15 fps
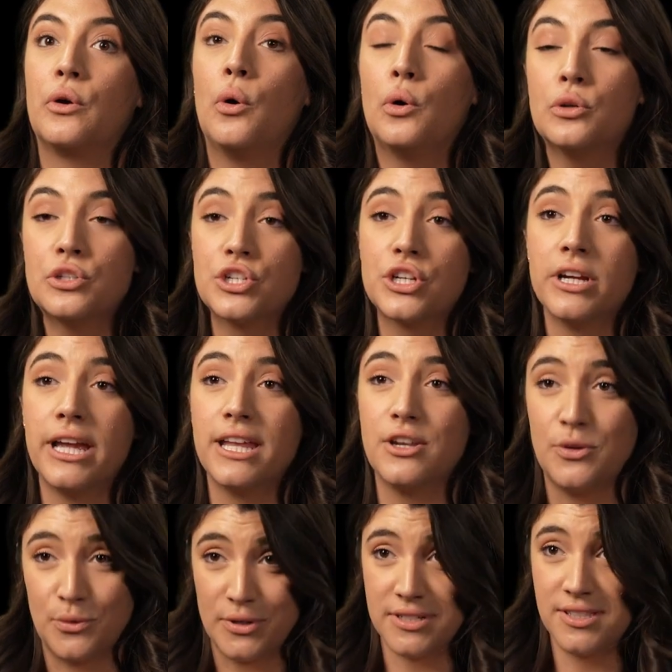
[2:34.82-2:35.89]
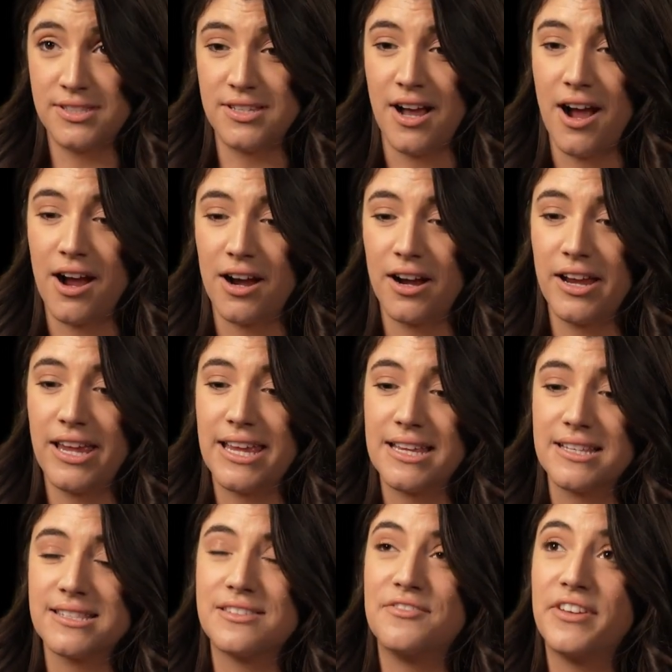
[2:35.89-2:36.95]
culture at Northstar
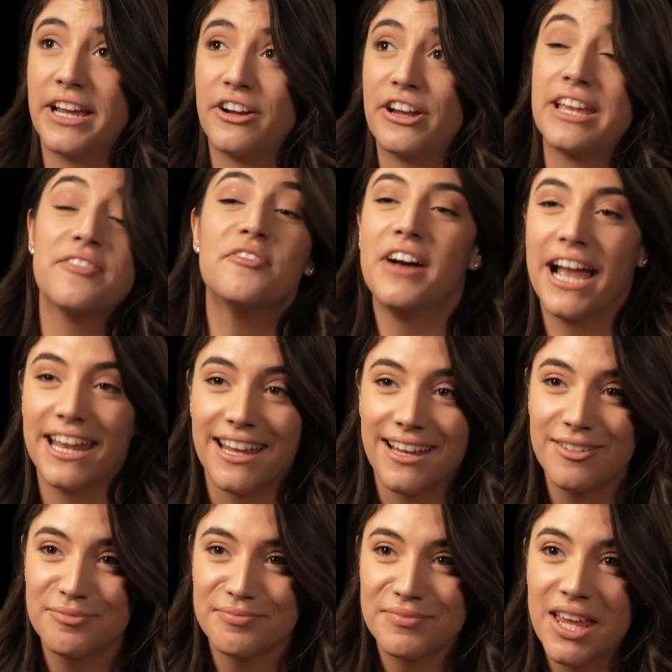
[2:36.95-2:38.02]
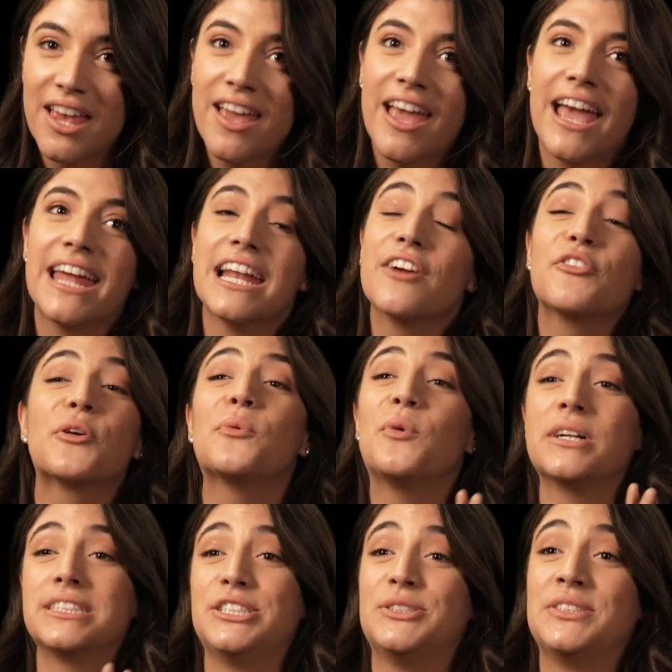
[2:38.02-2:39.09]
is very inviting, and everyone
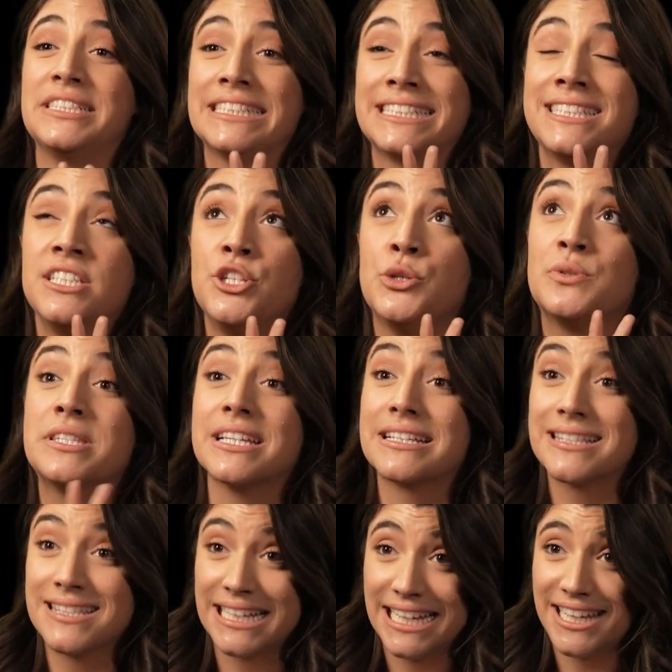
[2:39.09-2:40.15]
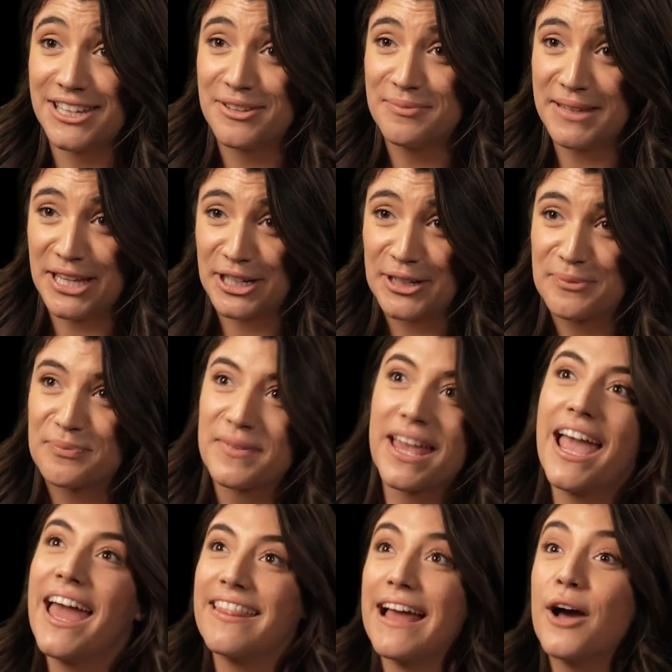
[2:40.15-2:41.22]
wants you to succeed here.
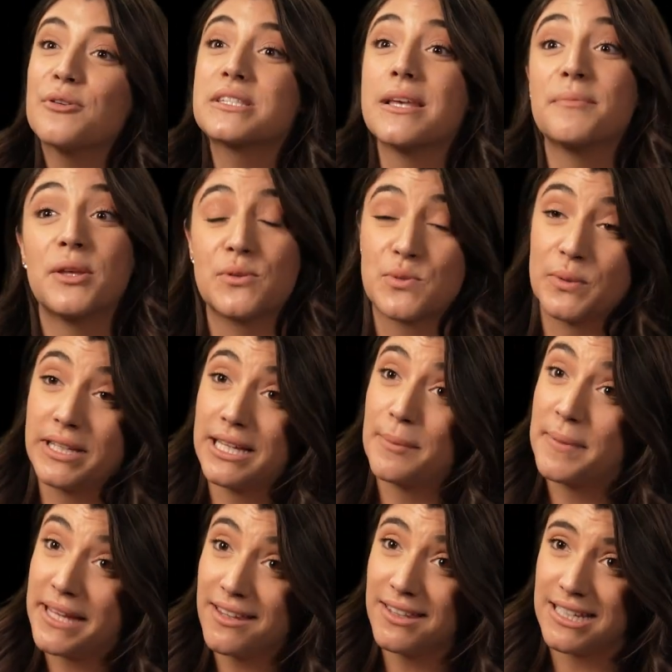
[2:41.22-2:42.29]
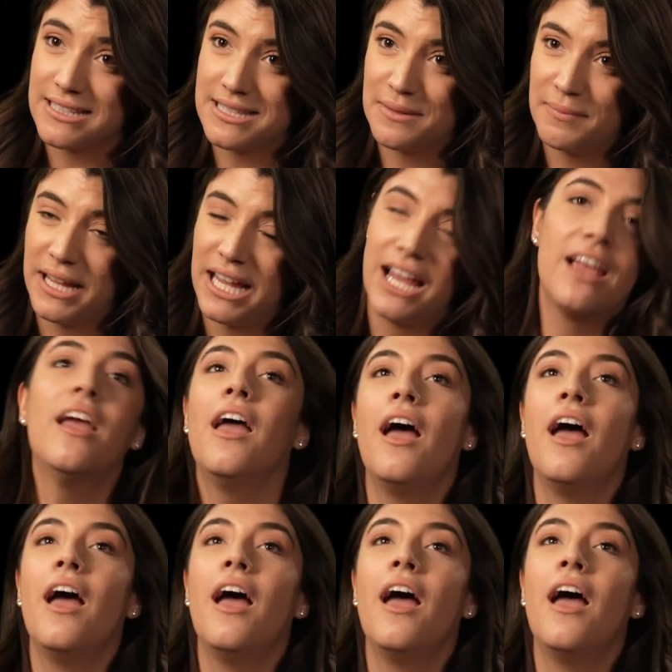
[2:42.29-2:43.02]
And that was something that was really appealing to me.